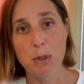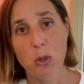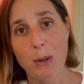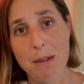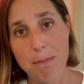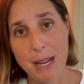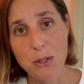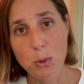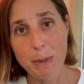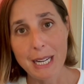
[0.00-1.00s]
between
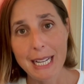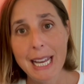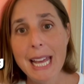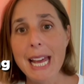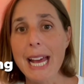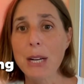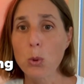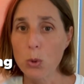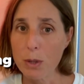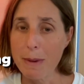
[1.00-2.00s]
manual bidding and
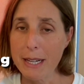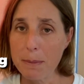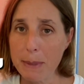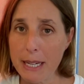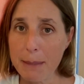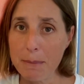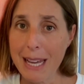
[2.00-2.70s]
automated bidding.